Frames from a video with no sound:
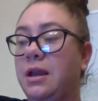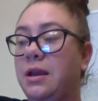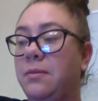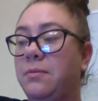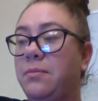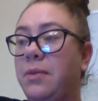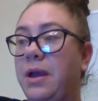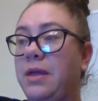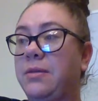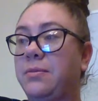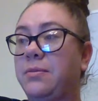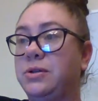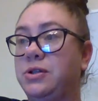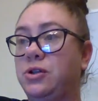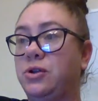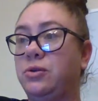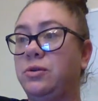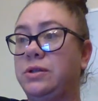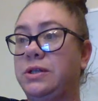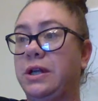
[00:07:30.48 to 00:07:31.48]
by the
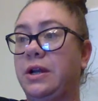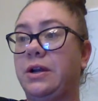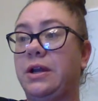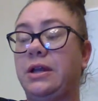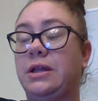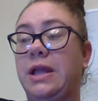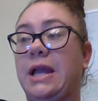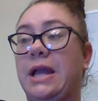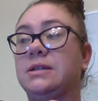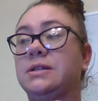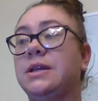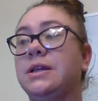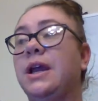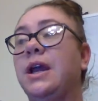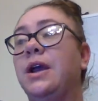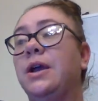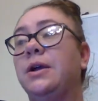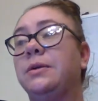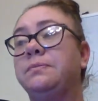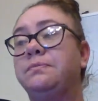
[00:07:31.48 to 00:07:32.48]
pituitary gland.
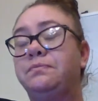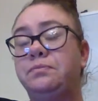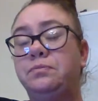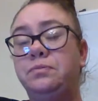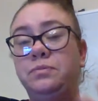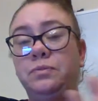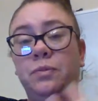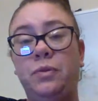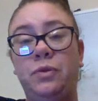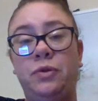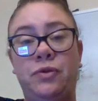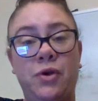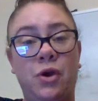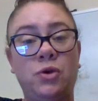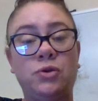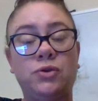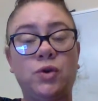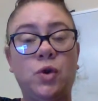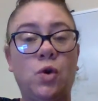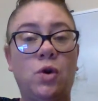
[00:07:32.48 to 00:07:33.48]

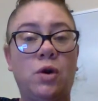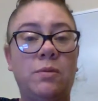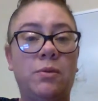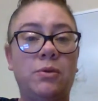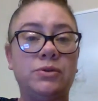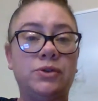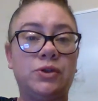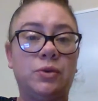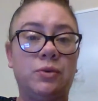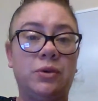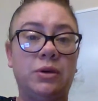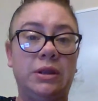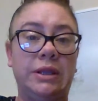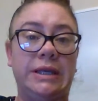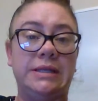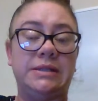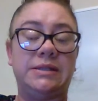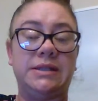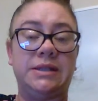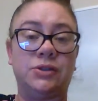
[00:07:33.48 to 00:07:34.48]
Those hormones are
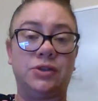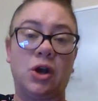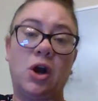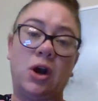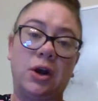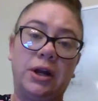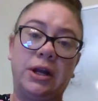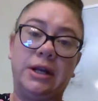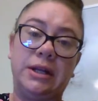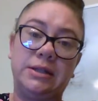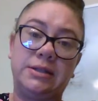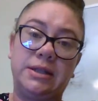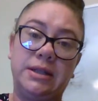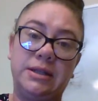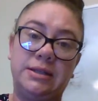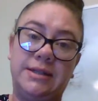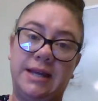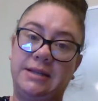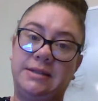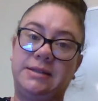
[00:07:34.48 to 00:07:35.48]
released and targeted to the
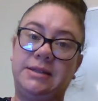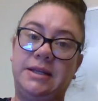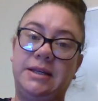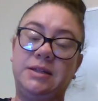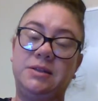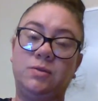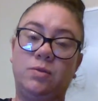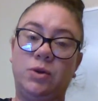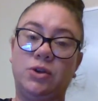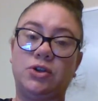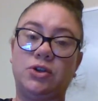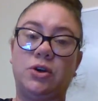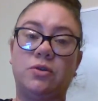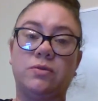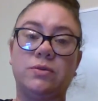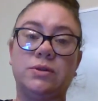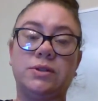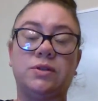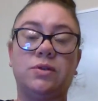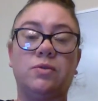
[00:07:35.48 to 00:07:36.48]
testes, which are
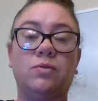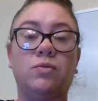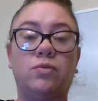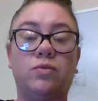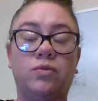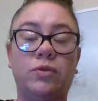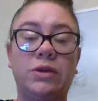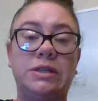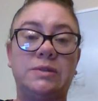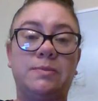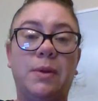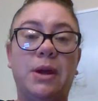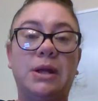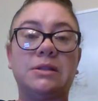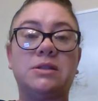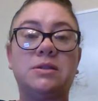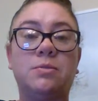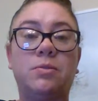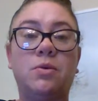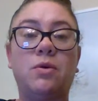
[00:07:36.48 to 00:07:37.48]

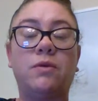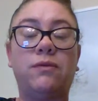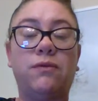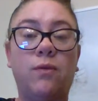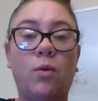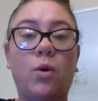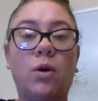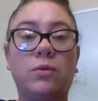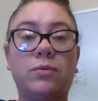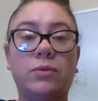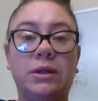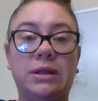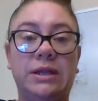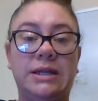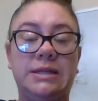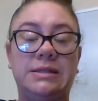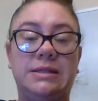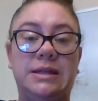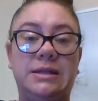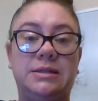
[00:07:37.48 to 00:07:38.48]
responsible for
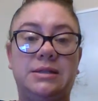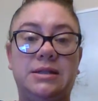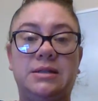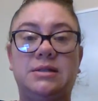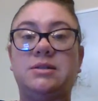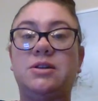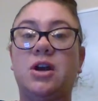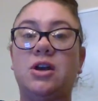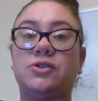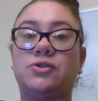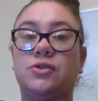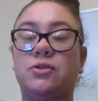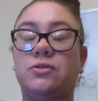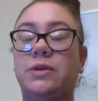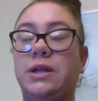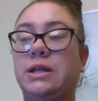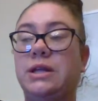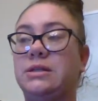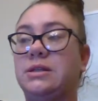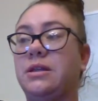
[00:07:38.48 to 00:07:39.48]
releasing
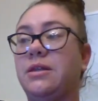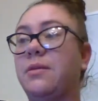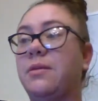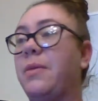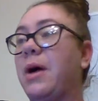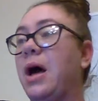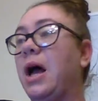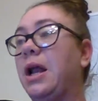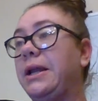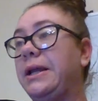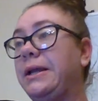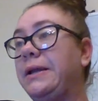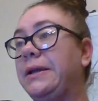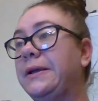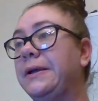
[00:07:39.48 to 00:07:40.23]
testosterone into the body.